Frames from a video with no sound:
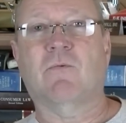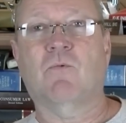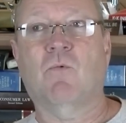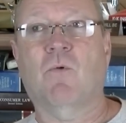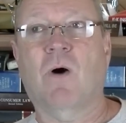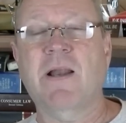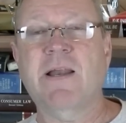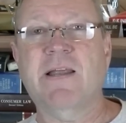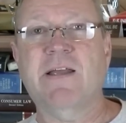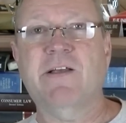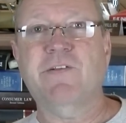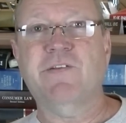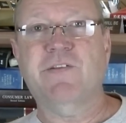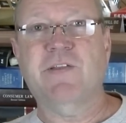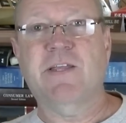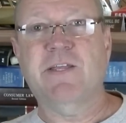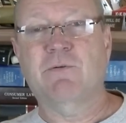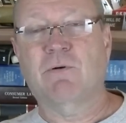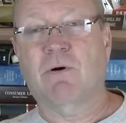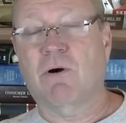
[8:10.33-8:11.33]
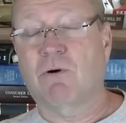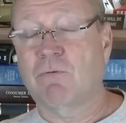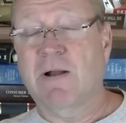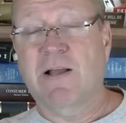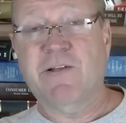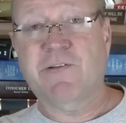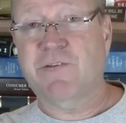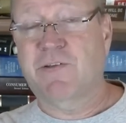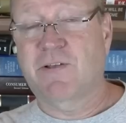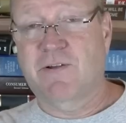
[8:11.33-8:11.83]
One is that you were
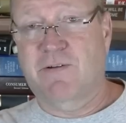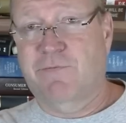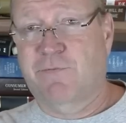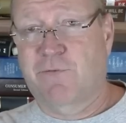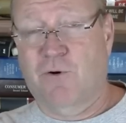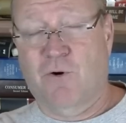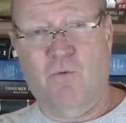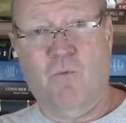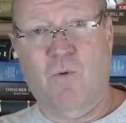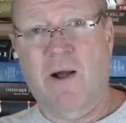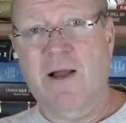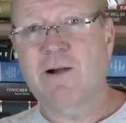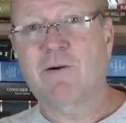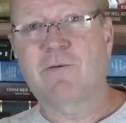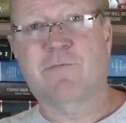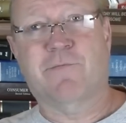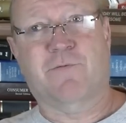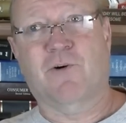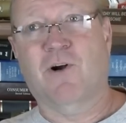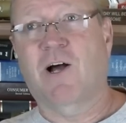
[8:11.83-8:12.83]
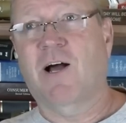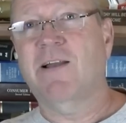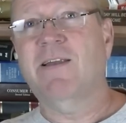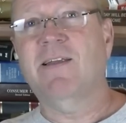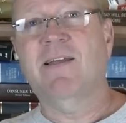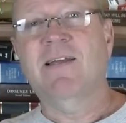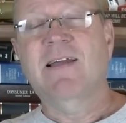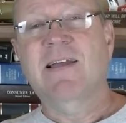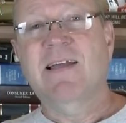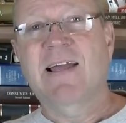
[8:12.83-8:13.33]
arrested for wire fraud,
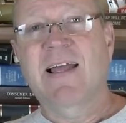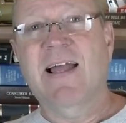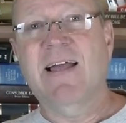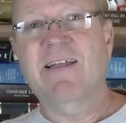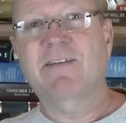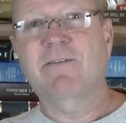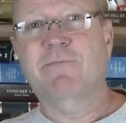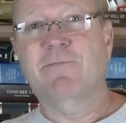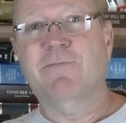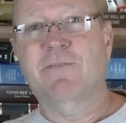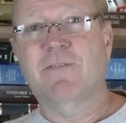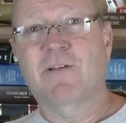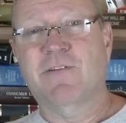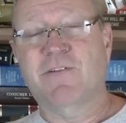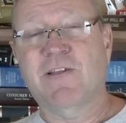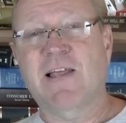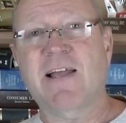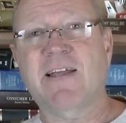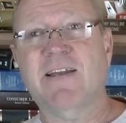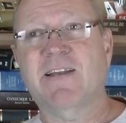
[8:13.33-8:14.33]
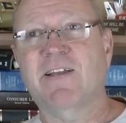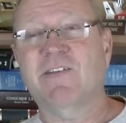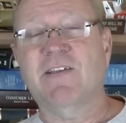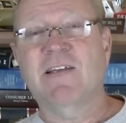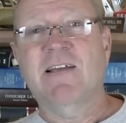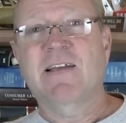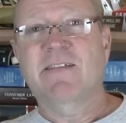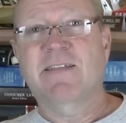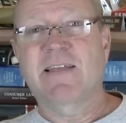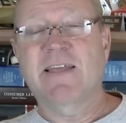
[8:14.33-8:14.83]
and the second is
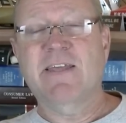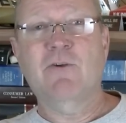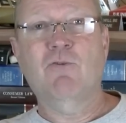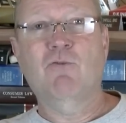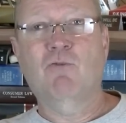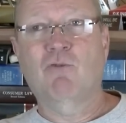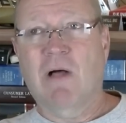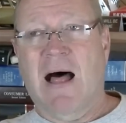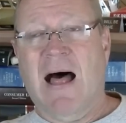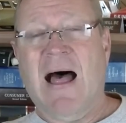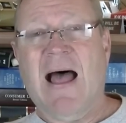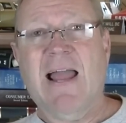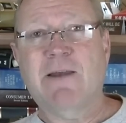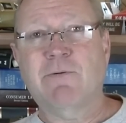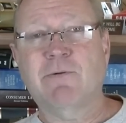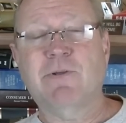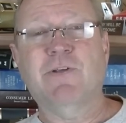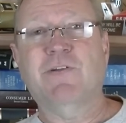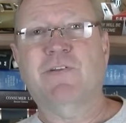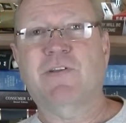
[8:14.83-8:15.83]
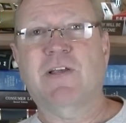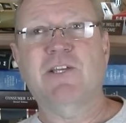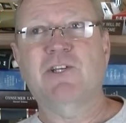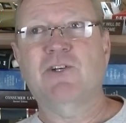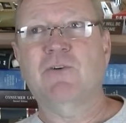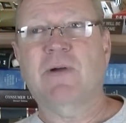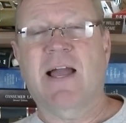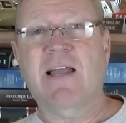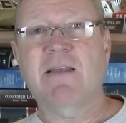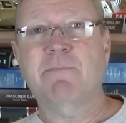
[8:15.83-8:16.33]
that you lied when you said
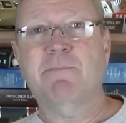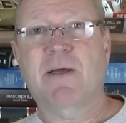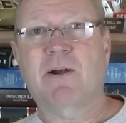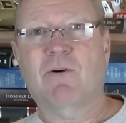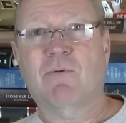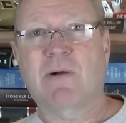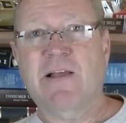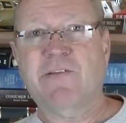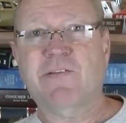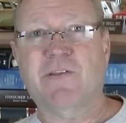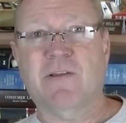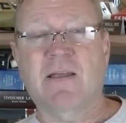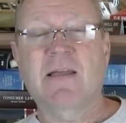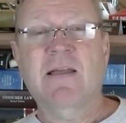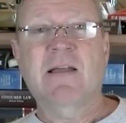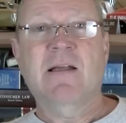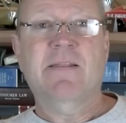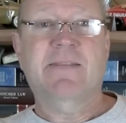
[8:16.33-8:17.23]
you hadn't been arrested.